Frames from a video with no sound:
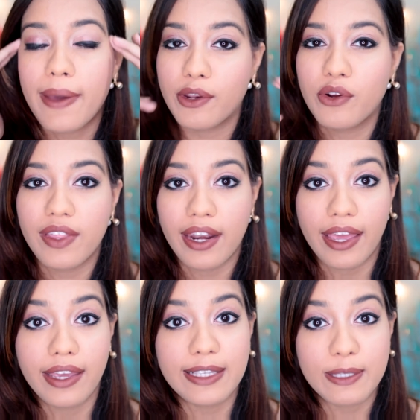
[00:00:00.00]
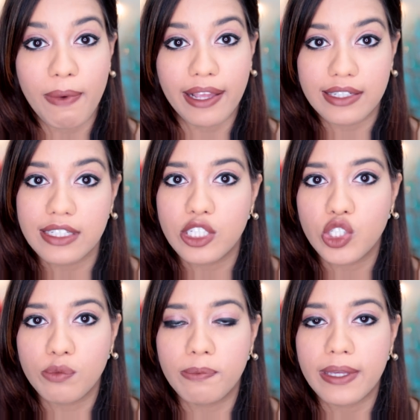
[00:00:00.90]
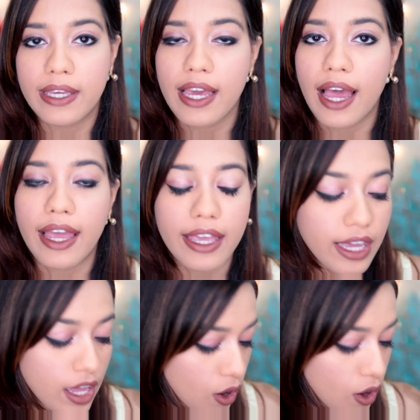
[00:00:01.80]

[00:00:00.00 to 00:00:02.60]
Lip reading: better than I expected it to be. I